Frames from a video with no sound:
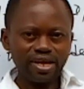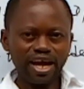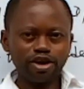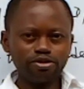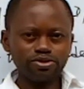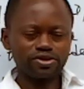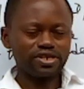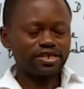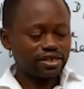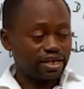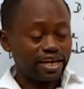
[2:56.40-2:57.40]
I come to
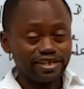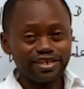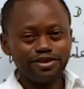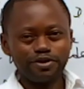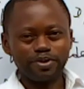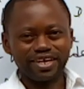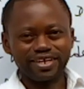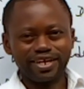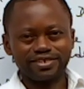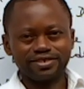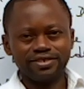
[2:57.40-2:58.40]
class and I deliver my
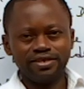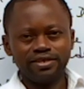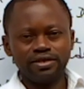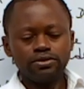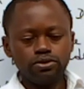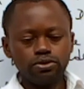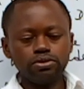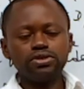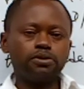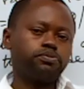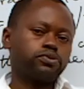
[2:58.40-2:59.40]
class. Do
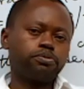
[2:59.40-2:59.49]
the